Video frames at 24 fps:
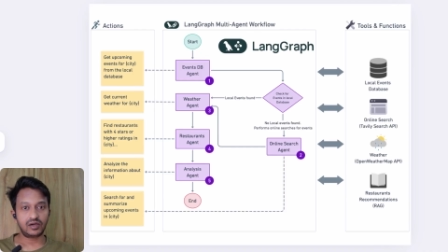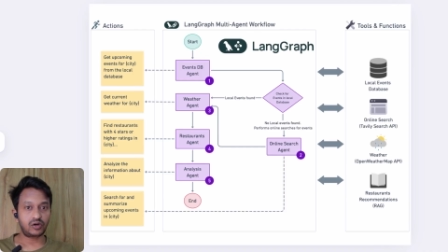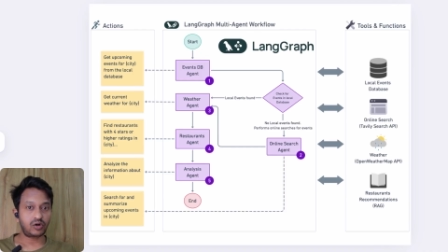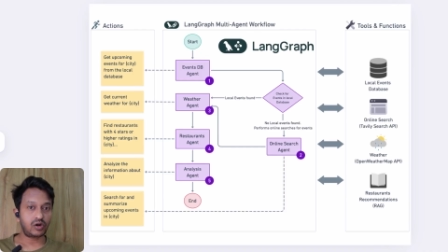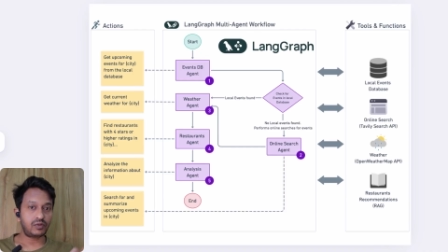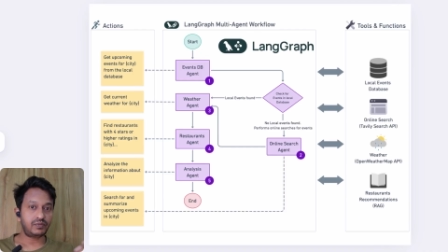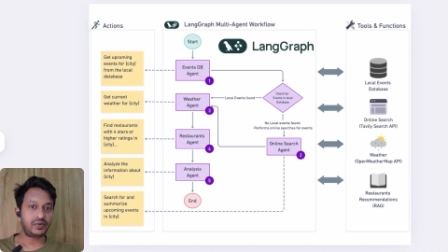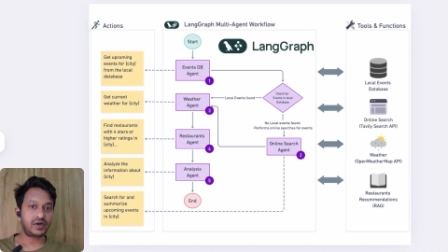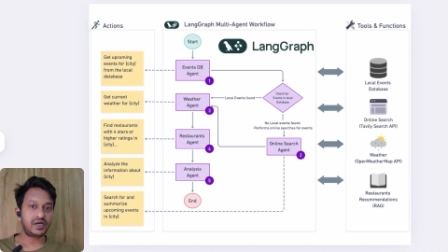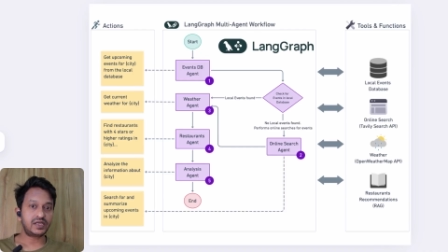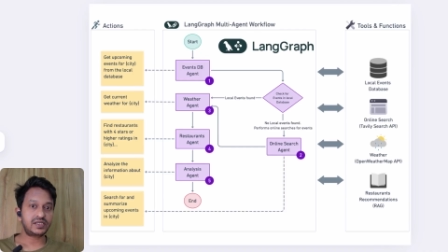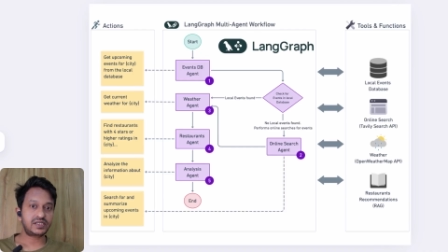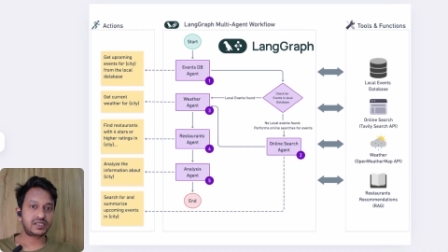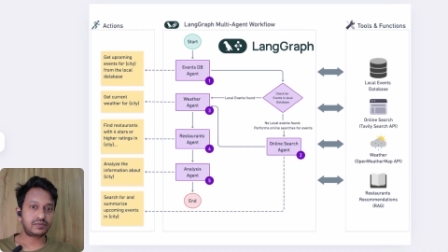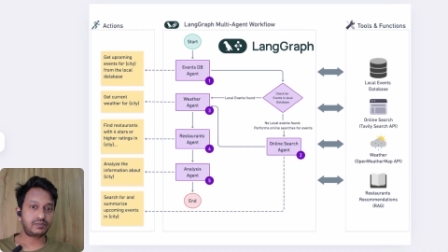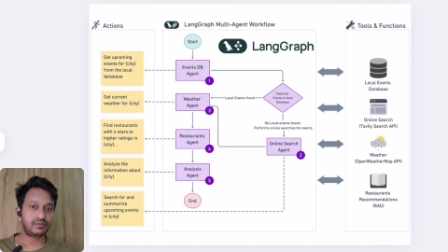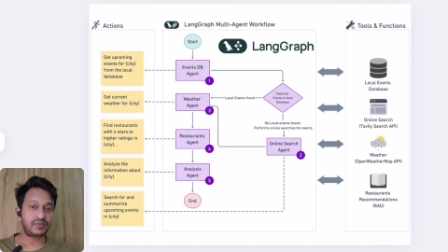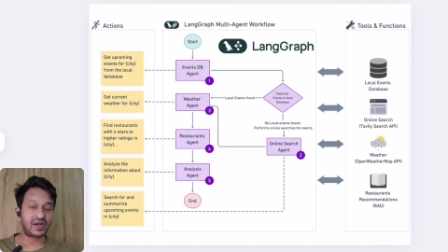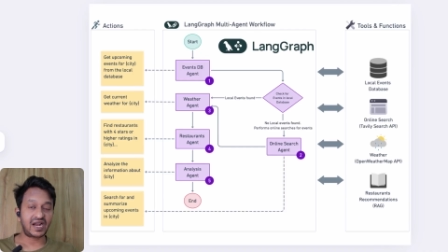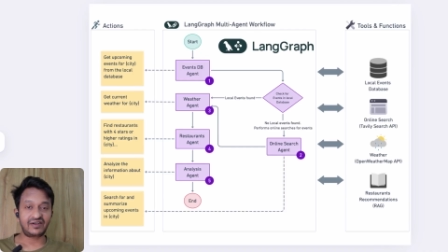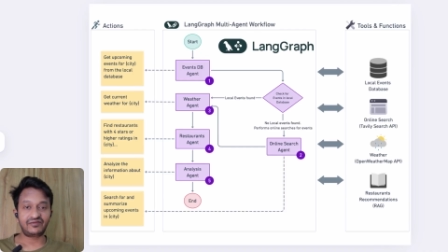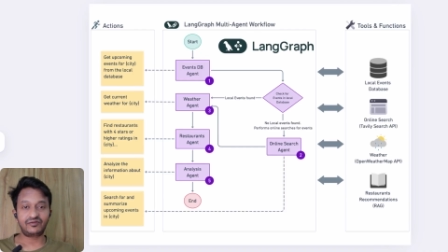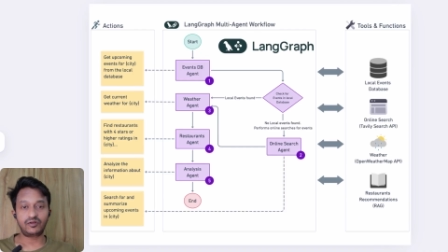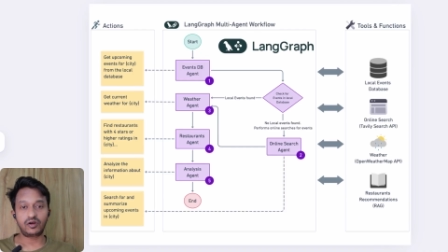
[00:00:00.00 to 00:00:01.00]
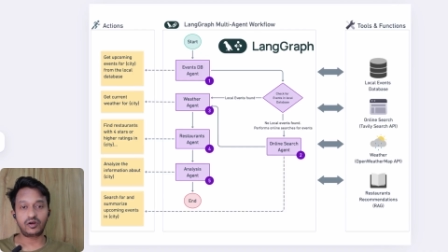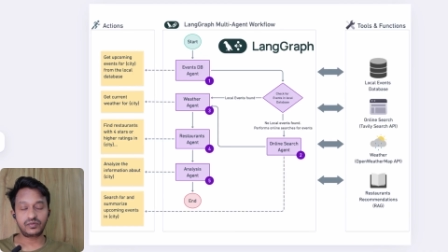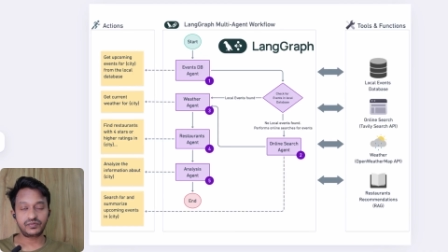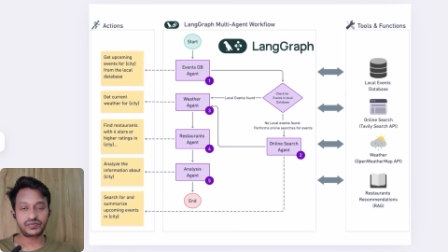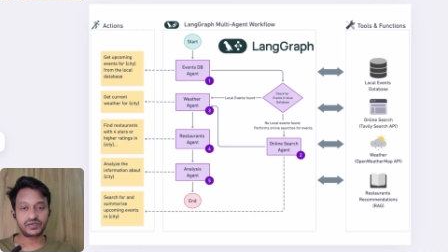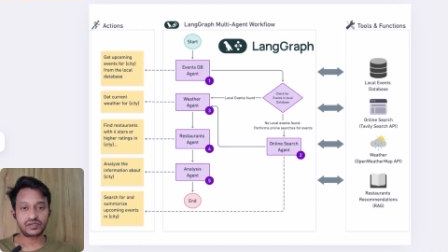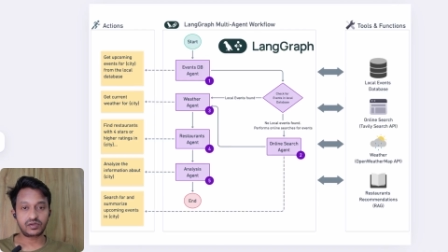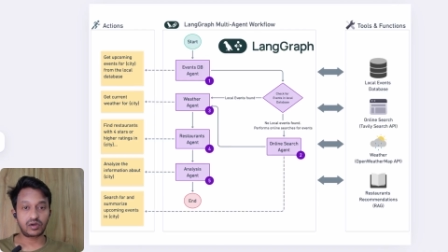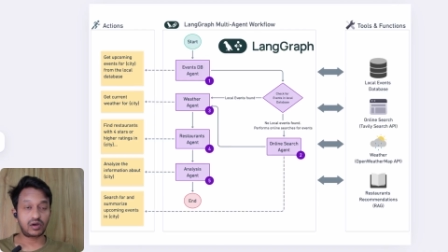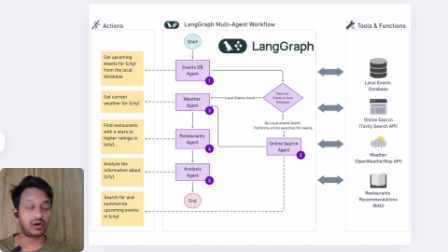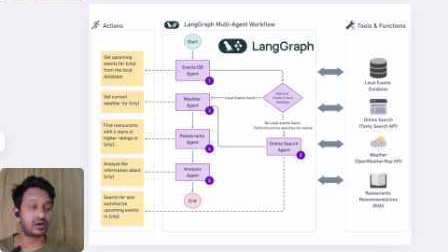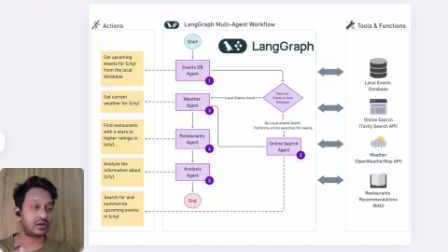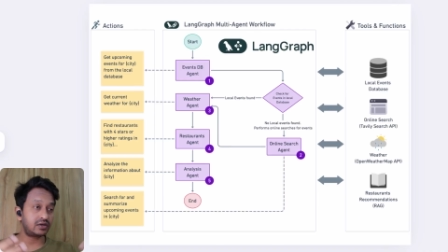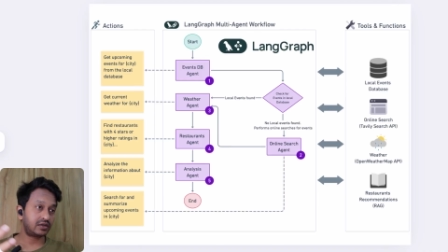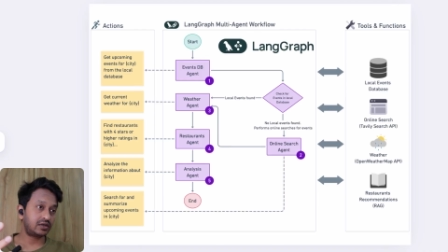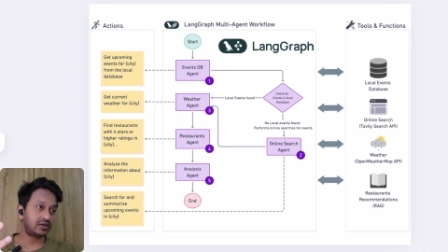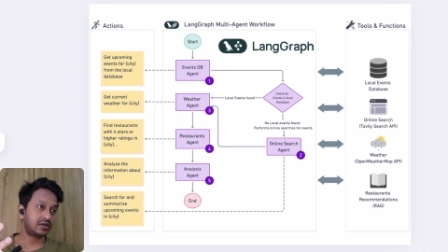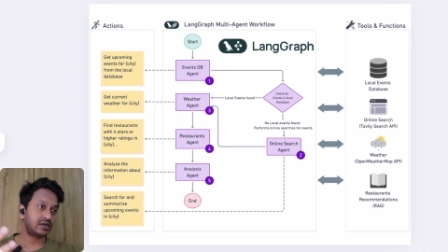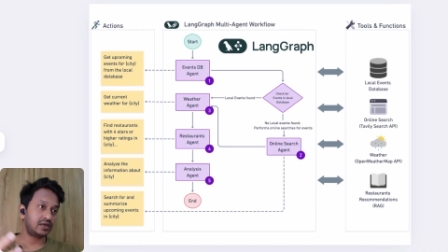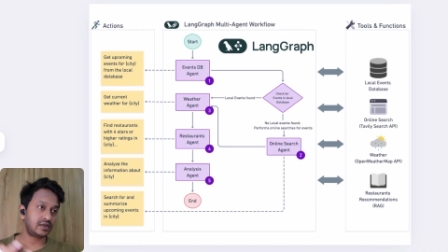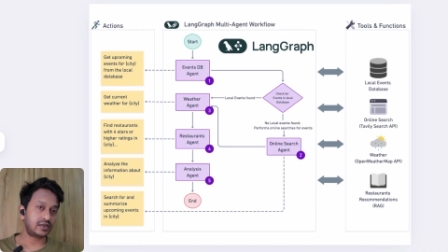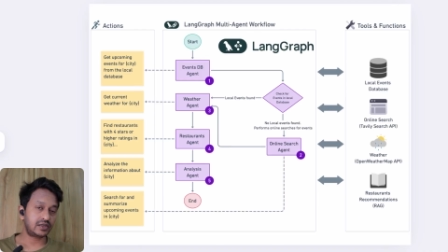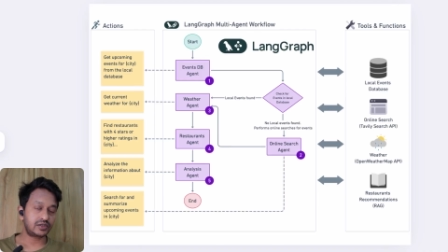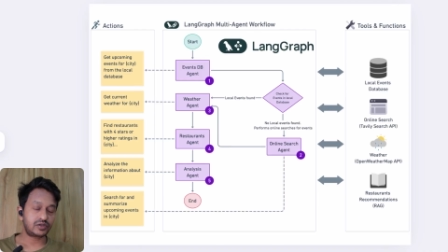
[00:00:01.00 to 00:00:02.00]
robust platforms or
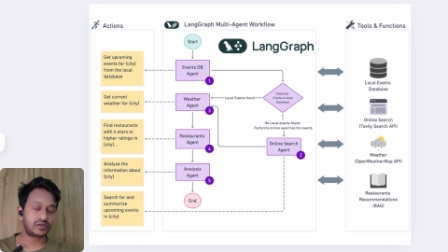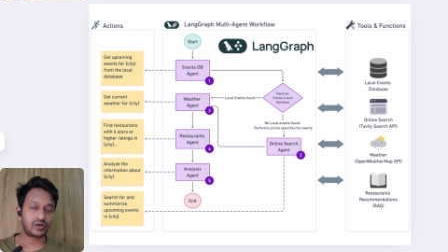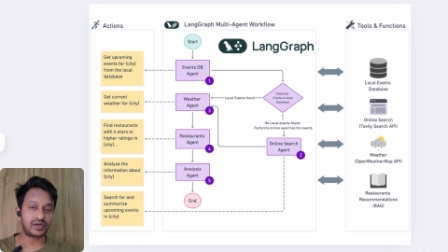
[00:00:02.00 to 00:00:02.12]
uh,